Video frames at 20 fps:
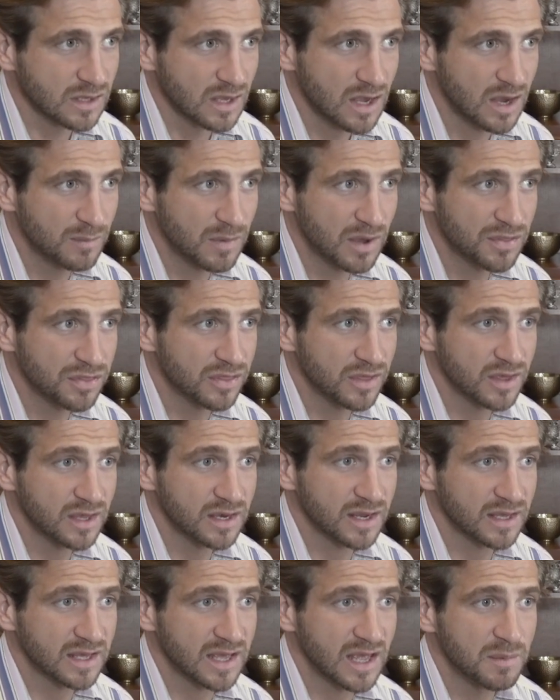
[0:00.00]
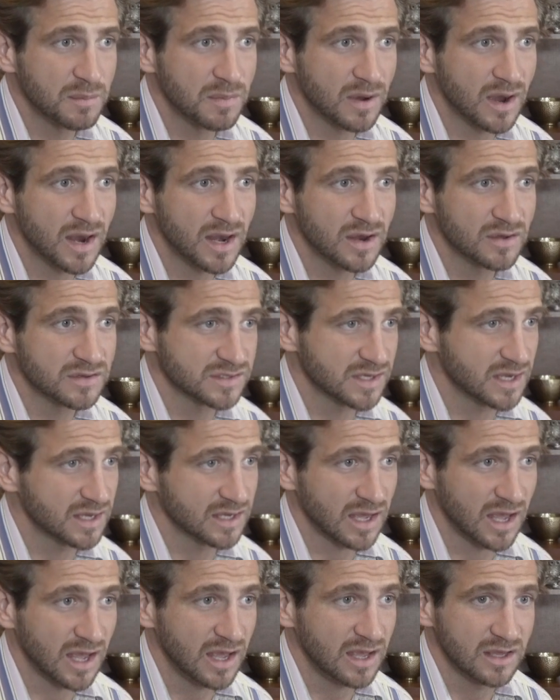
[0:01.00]
A month in, I came by and I was
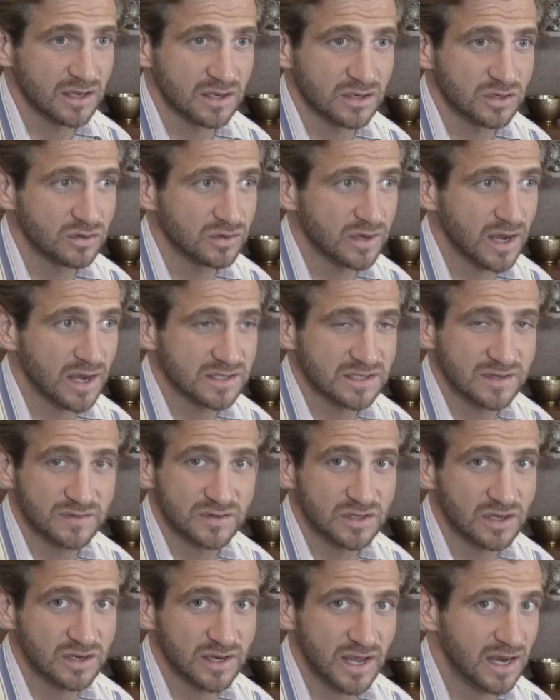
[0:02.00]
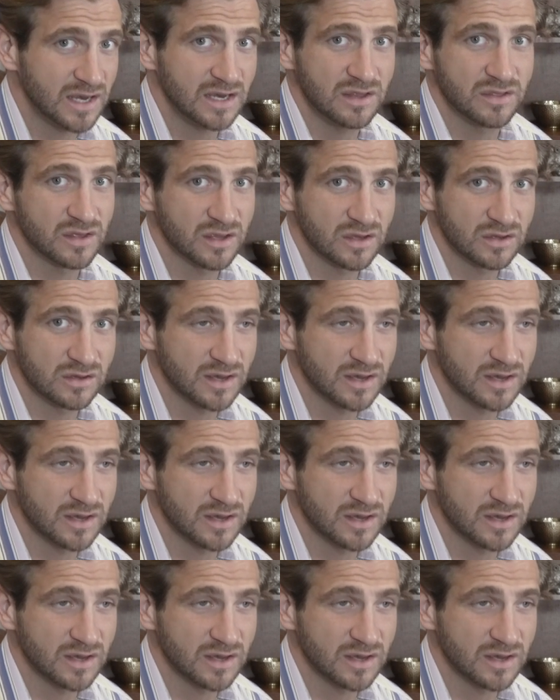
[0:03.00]
like, hey, you guys haven't done anything.